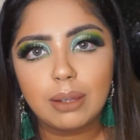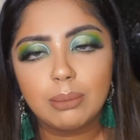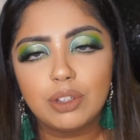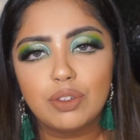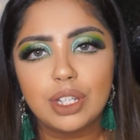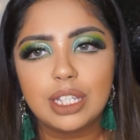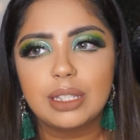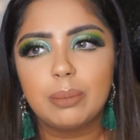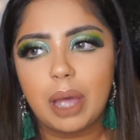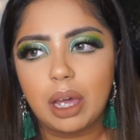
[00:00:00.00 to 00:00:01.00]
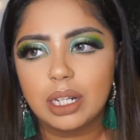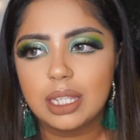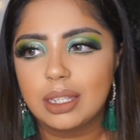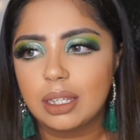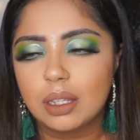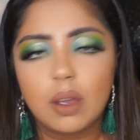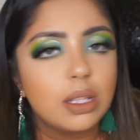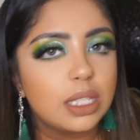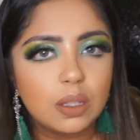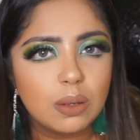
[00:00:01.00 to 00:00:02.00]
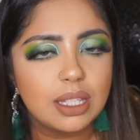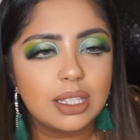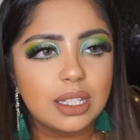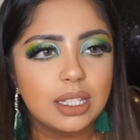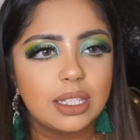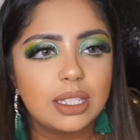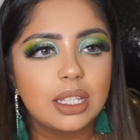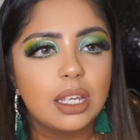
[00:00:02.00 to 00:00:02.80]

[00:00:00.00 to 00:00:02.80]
Mitrice about the consequences